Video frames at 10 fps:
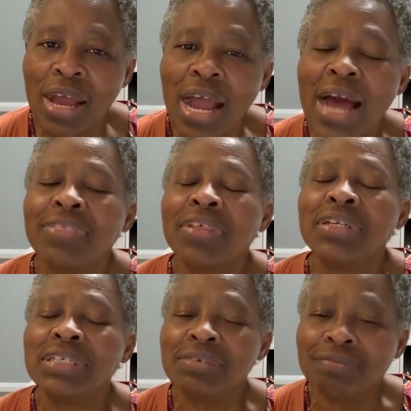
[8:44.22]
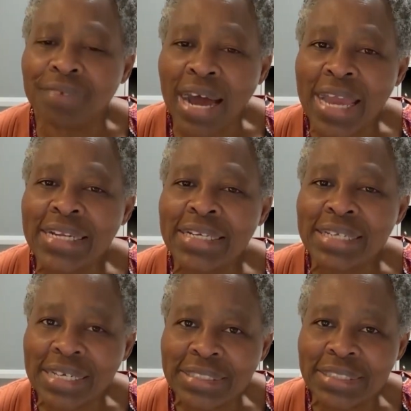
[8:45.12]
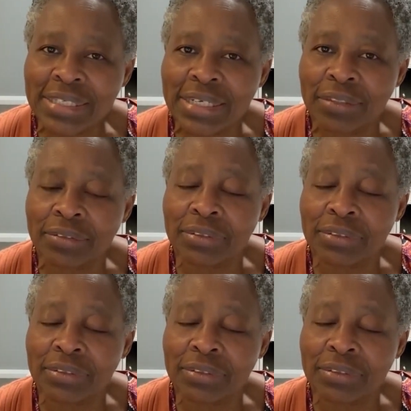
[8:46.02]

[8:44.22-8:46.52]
and the divine destiny,